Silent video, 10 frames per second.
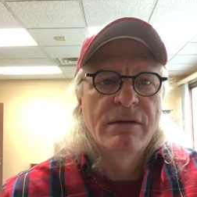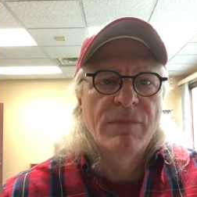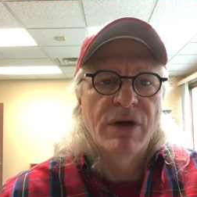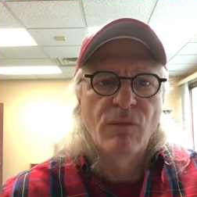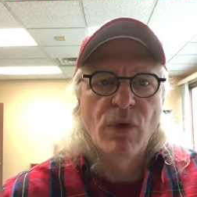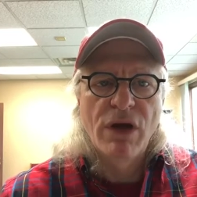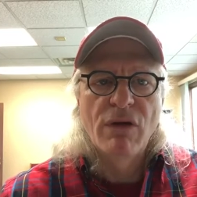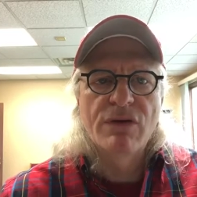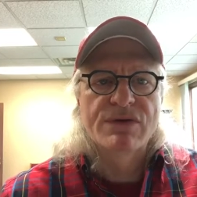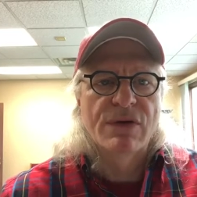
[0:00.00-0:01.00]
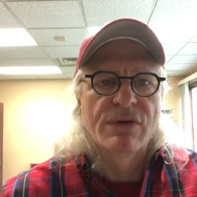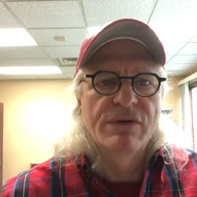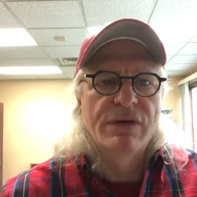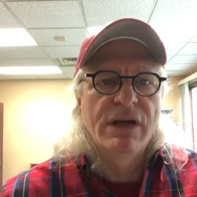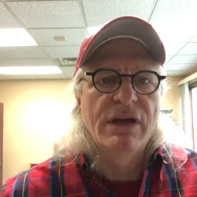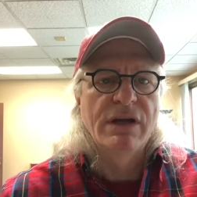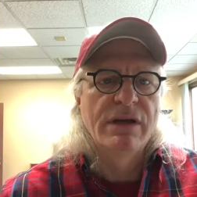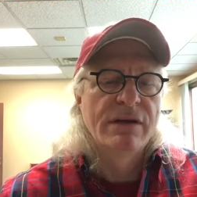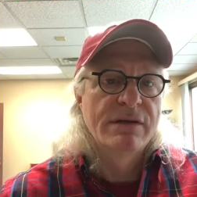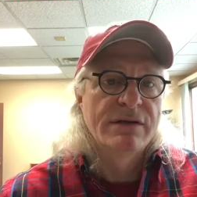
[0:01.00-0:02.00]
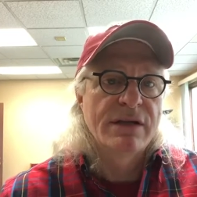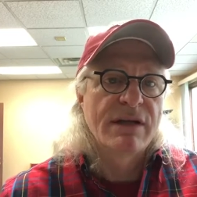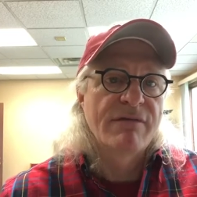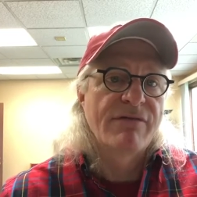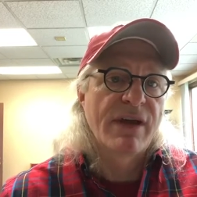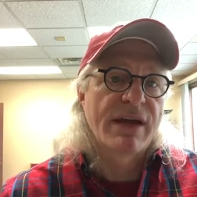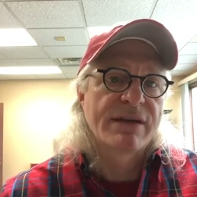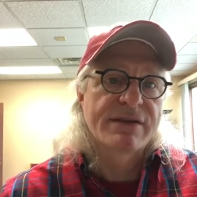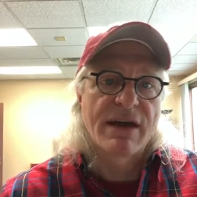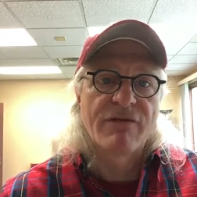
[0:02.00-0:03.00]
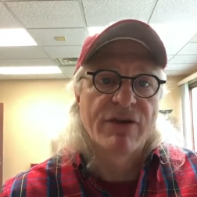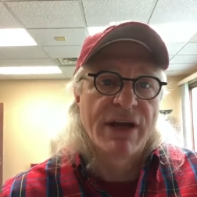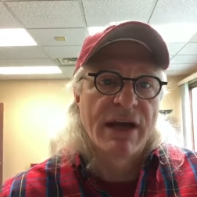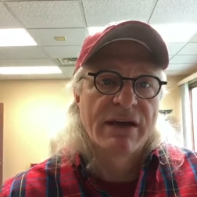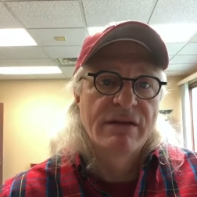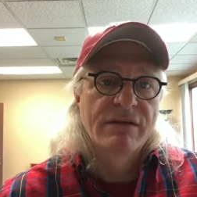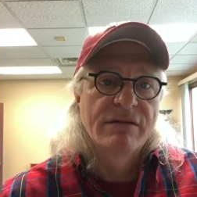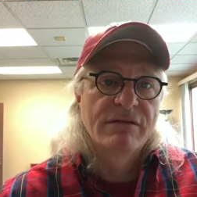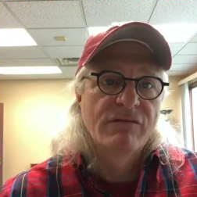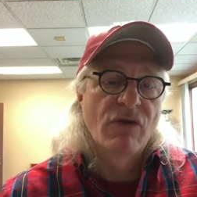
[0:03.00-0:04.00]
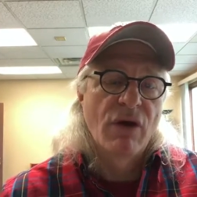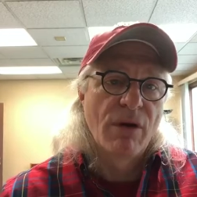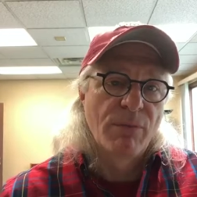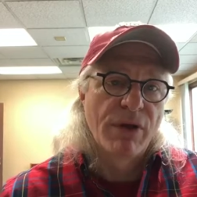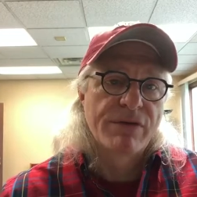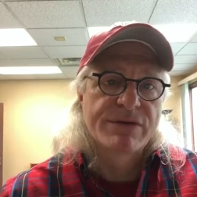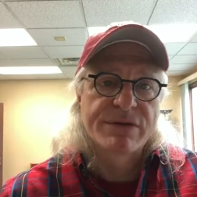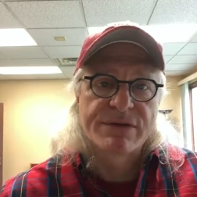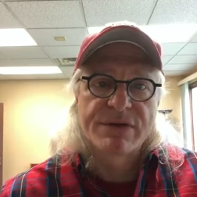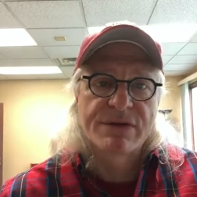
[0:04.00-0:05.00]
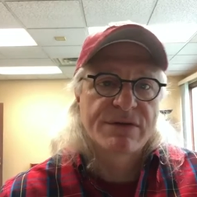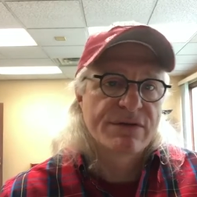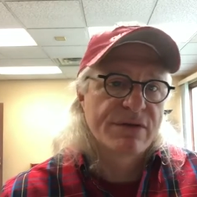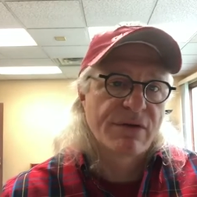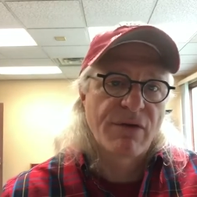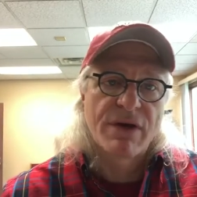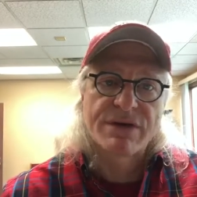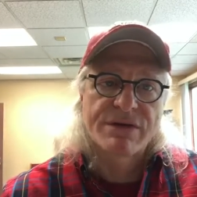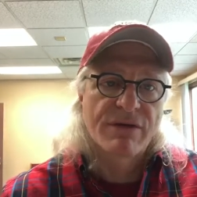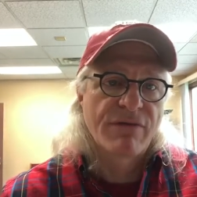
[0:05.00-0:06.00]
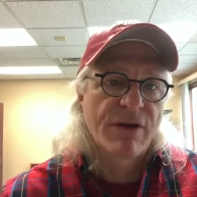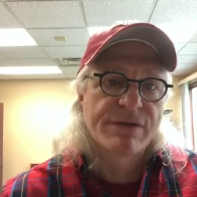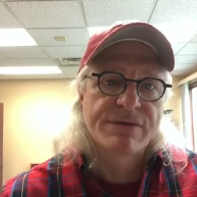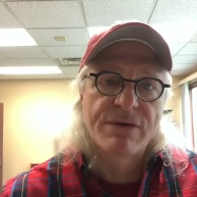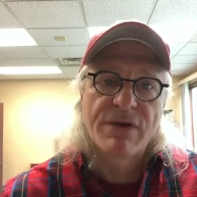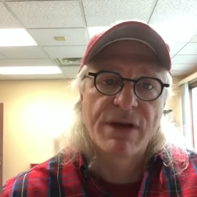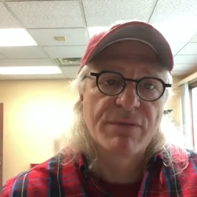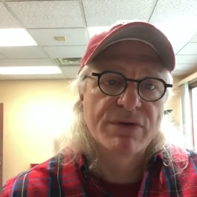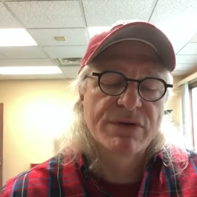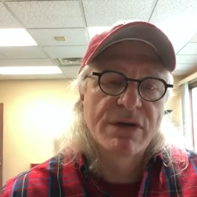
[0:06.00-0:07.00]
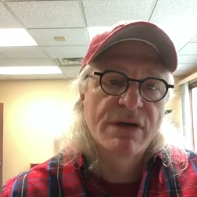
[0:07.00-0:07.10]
but we also need to give thanks every day for our brothers and sisters in Christ, our friends, our neighbors,